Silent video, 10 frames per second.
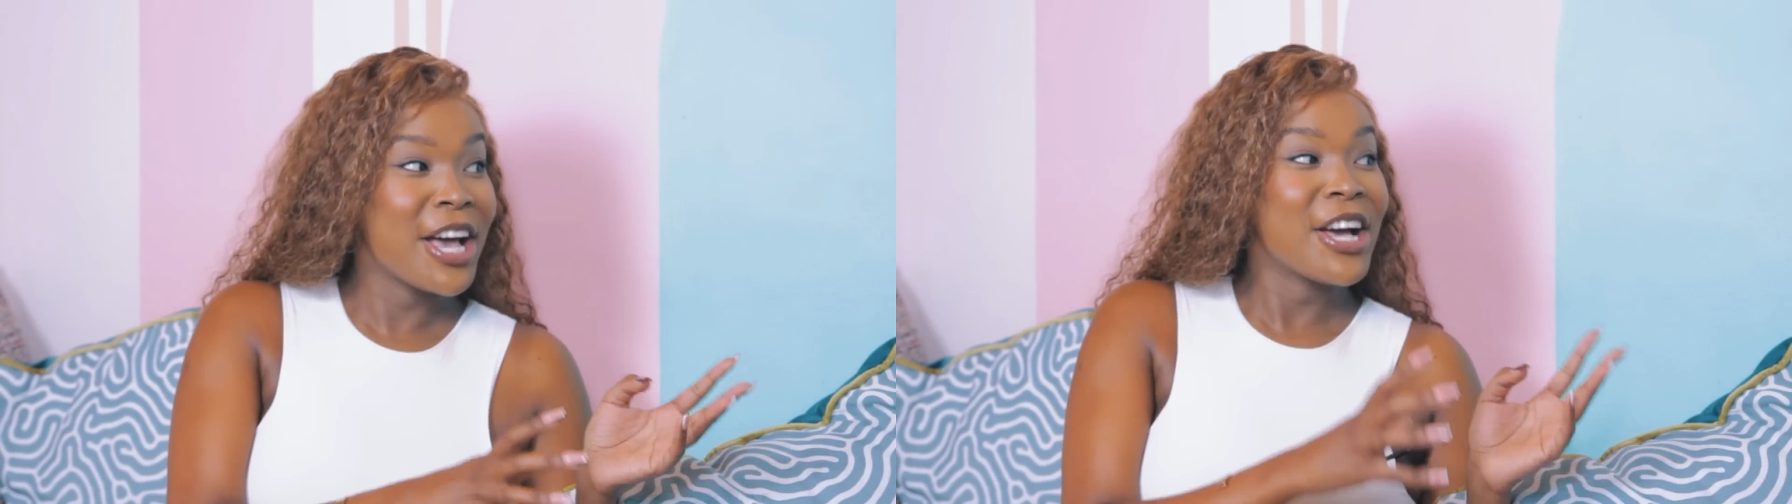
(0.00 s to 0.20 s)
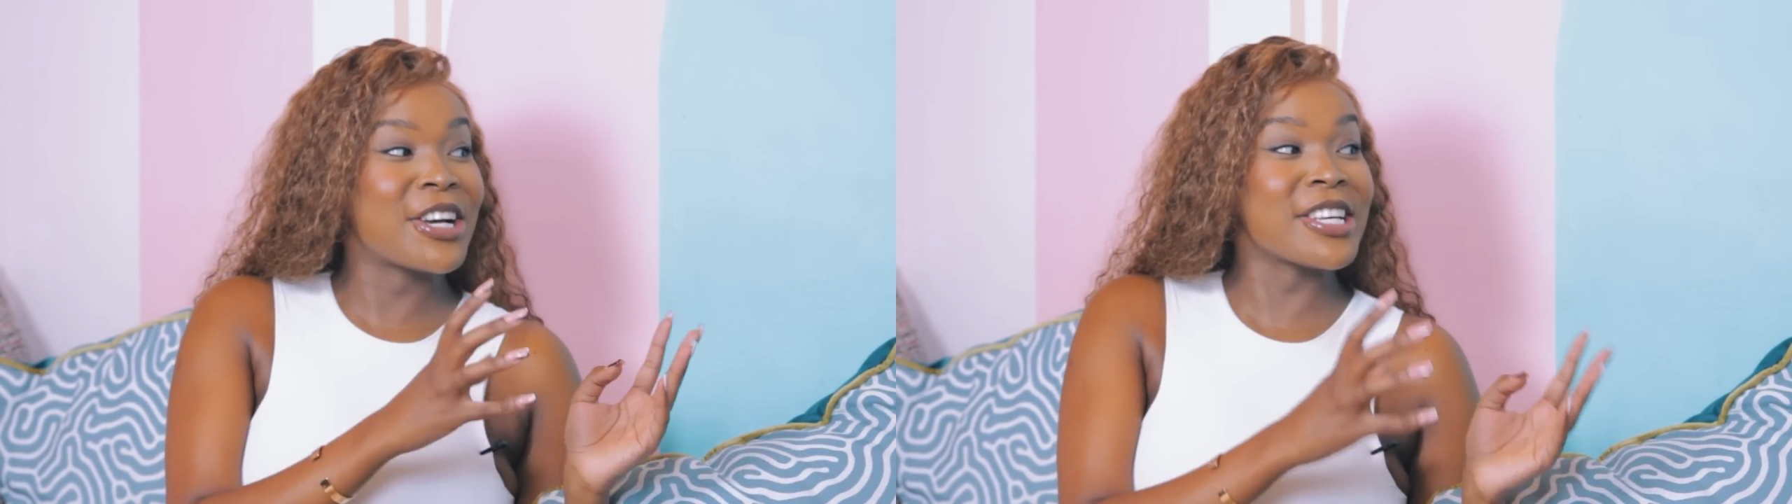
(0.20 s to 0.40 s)

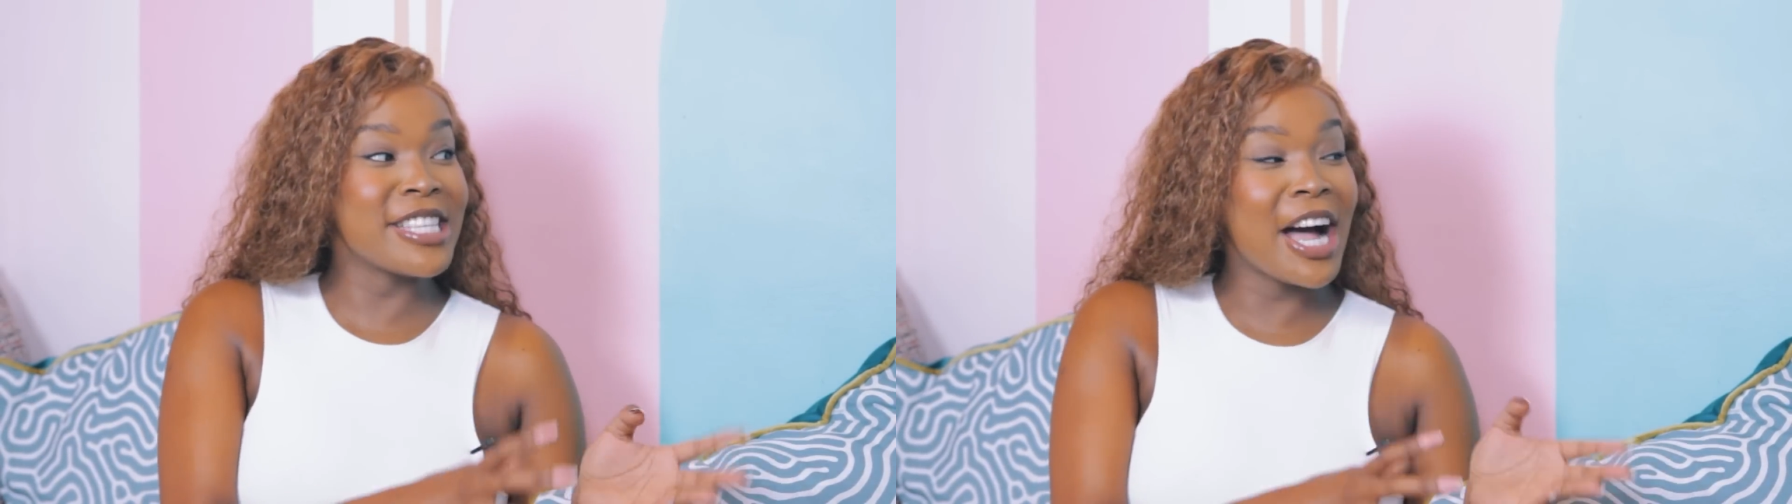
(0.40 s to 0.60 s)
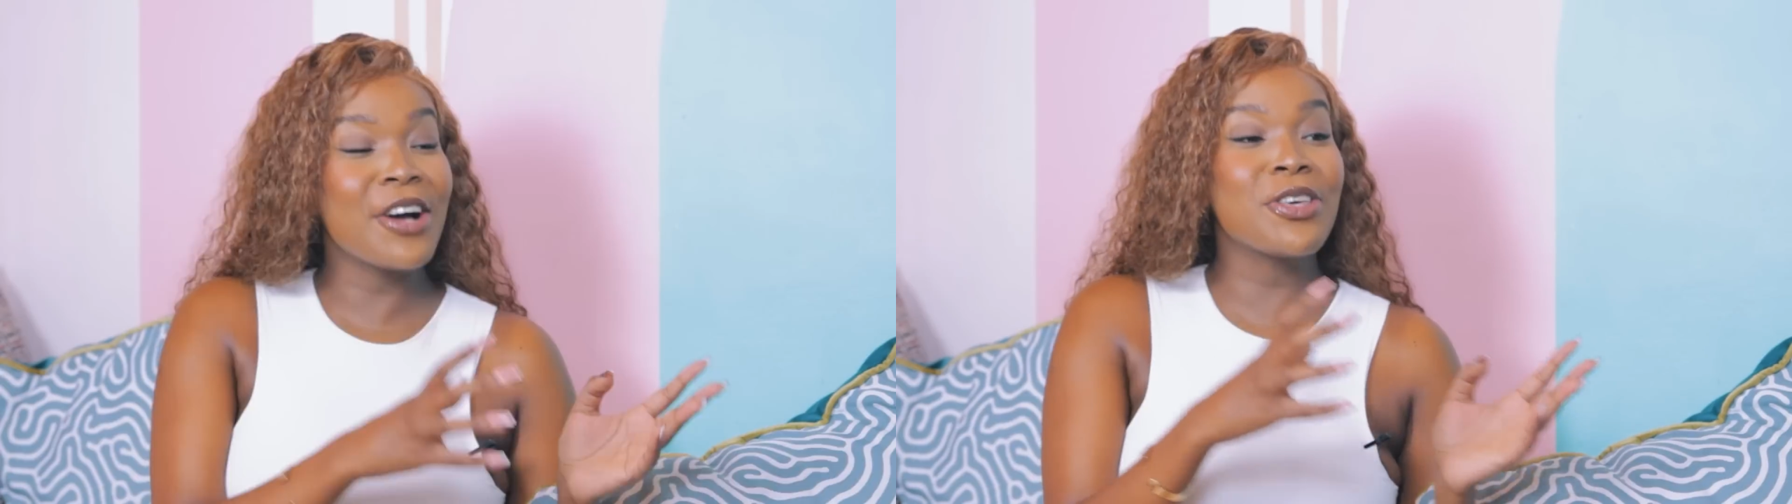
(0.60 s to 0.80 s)

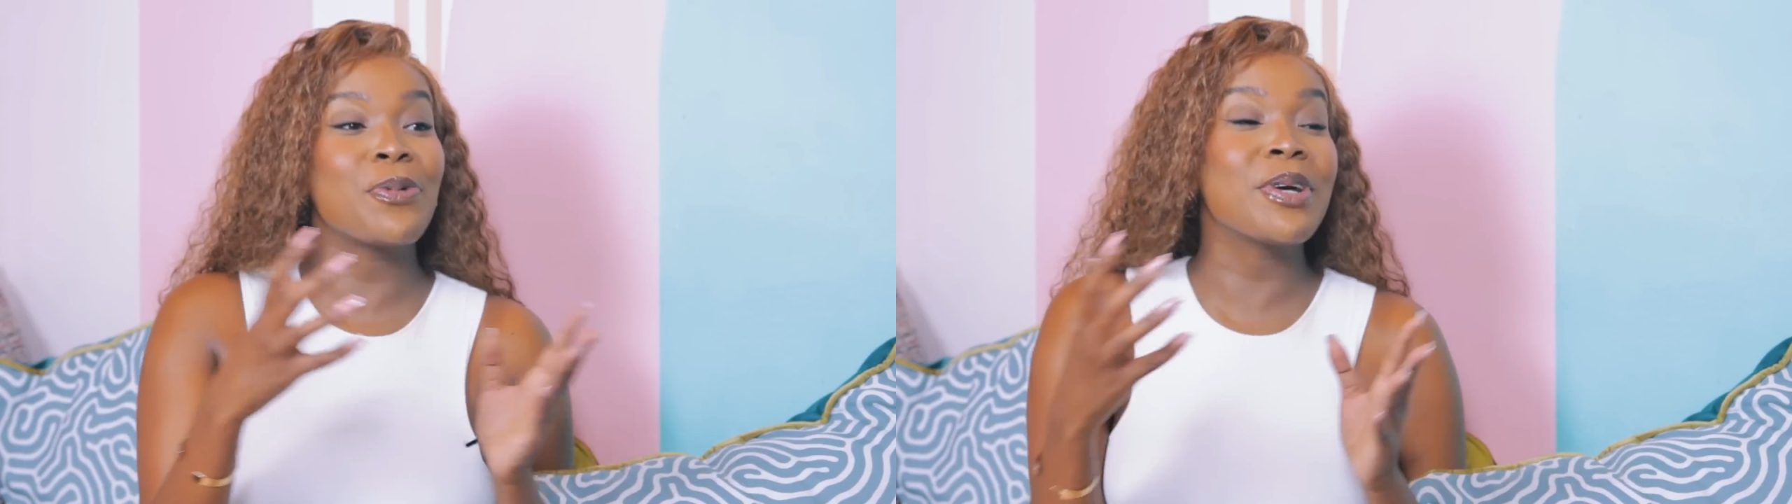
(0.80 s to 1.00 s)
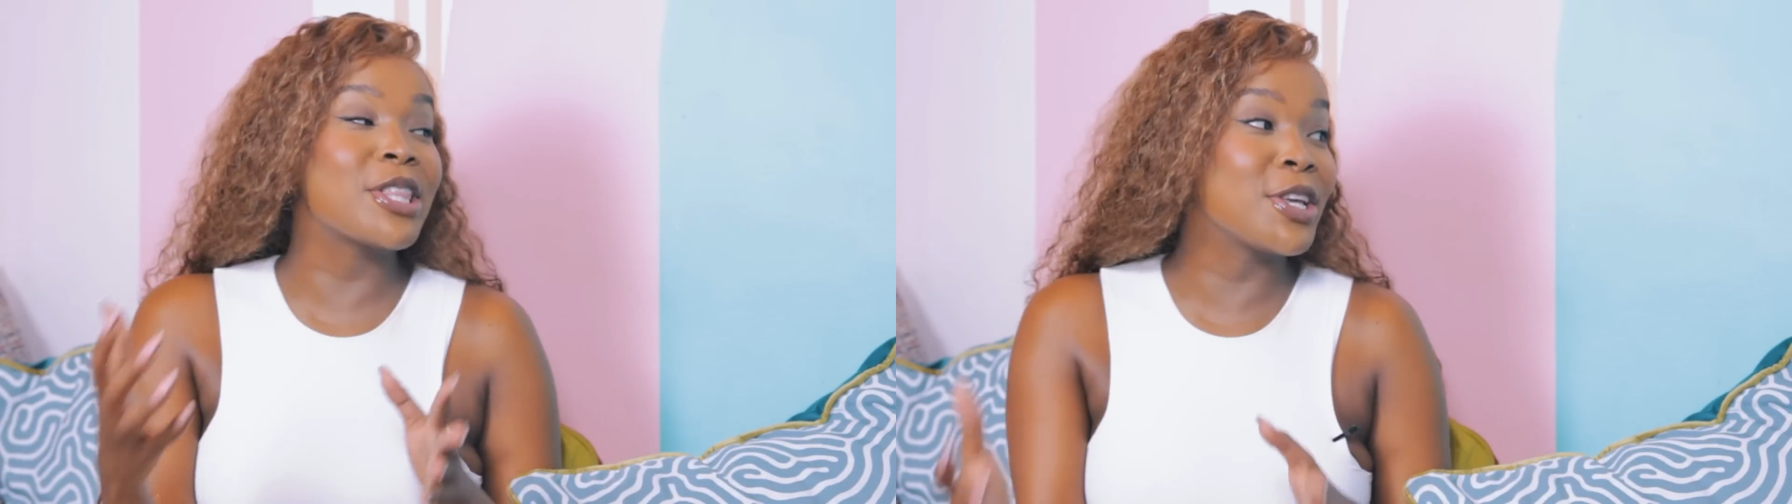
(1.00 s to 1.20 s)
Because now
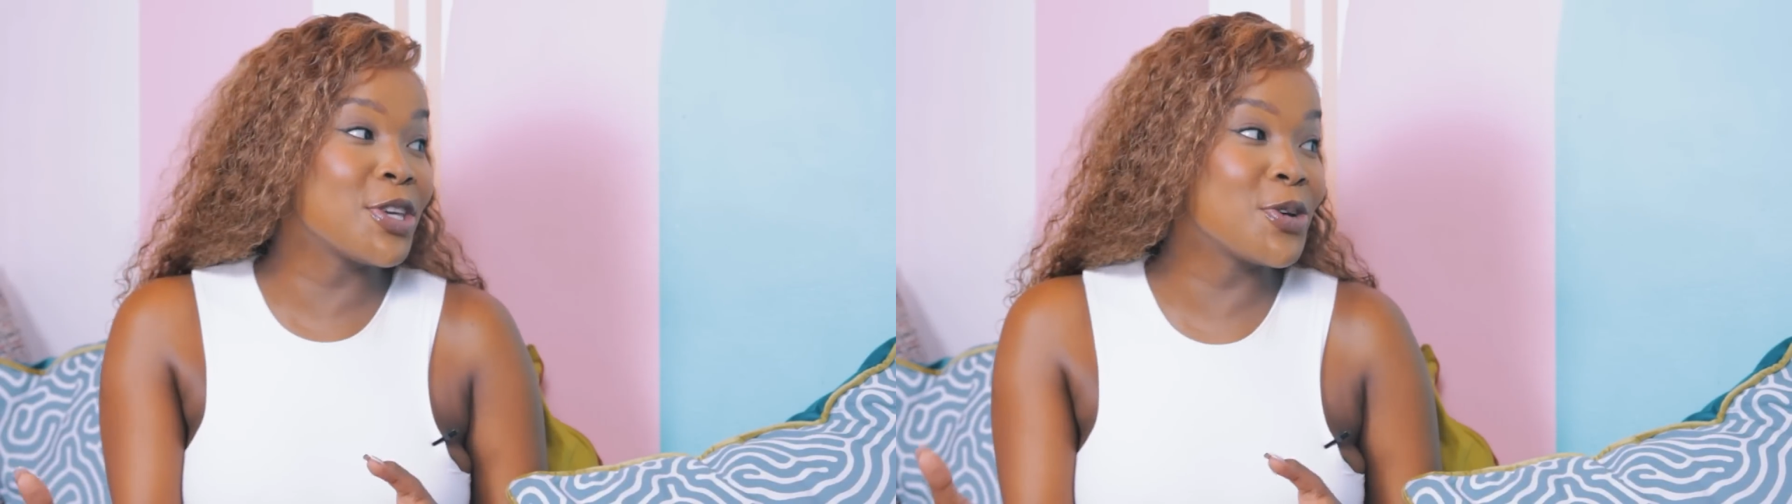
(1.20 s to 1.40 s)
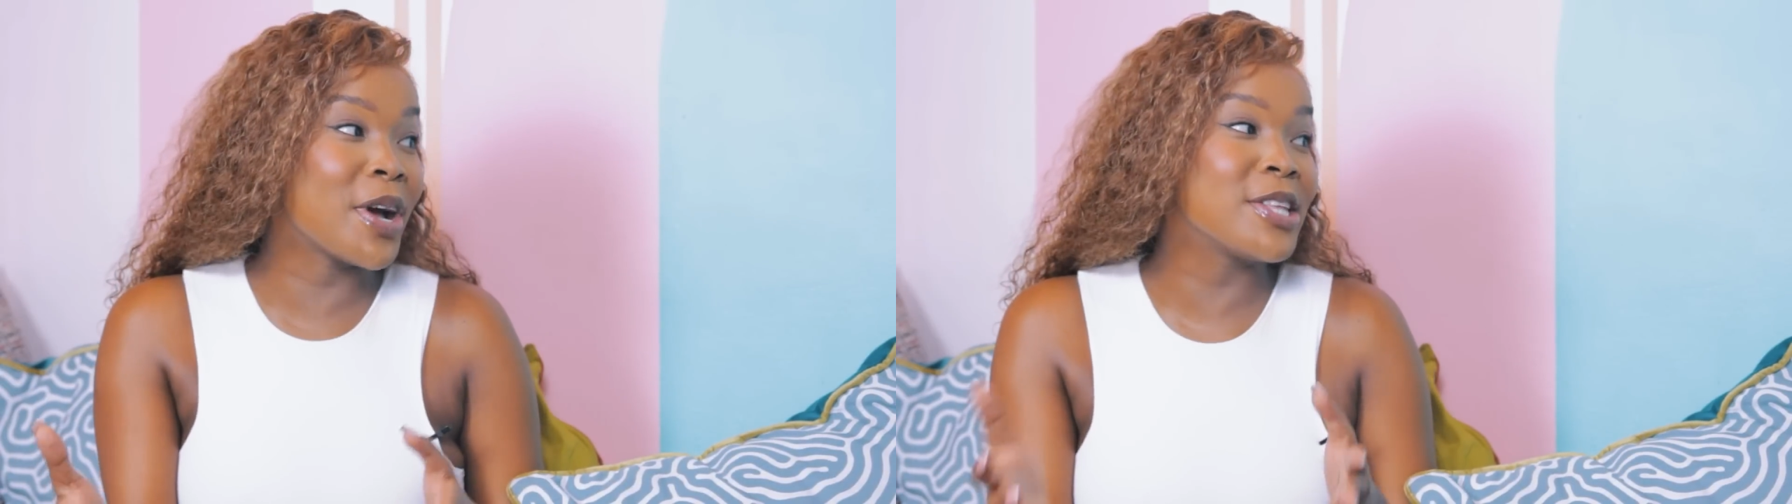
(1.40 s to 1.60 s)
you're with the new,